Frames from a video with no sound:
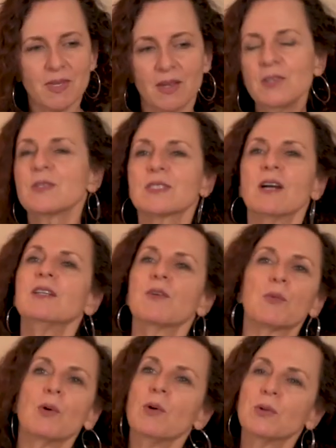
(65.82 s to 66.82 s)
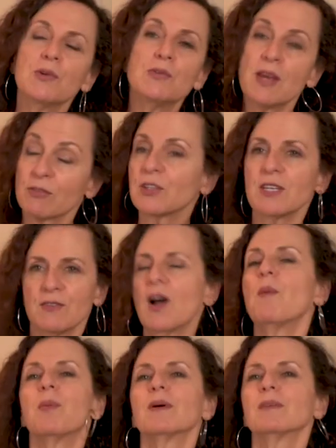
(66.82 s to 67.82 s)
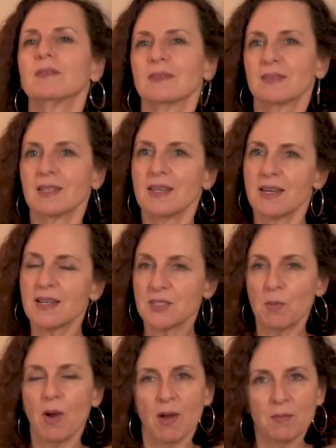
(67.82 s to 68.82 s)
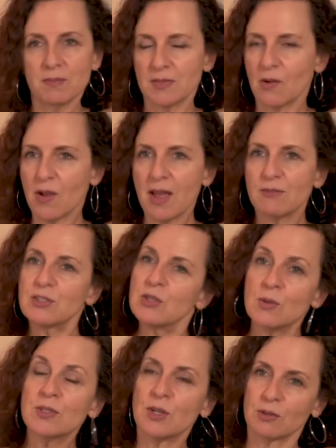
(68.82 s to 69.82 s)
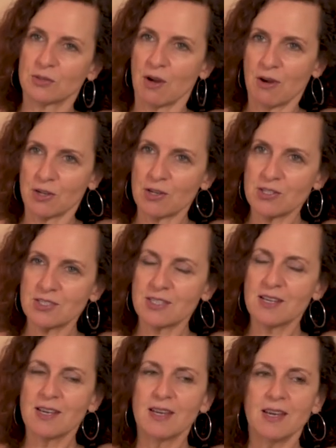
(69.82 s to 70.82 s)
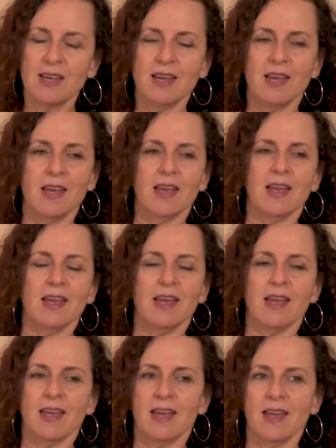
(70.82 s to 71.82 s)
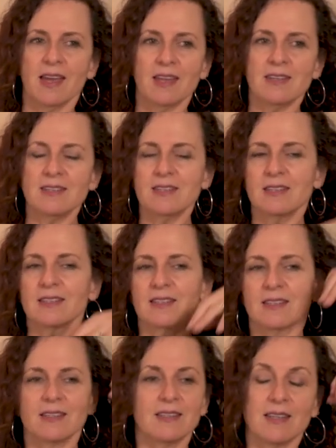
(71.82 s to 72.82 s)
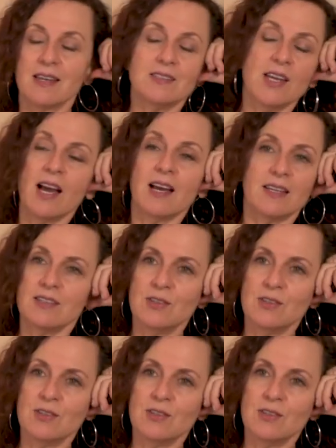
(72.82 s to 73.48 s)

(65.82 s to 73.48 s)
know, it's kind of a role you never give up as a mom. Now, I have two adult daughters, and yeah,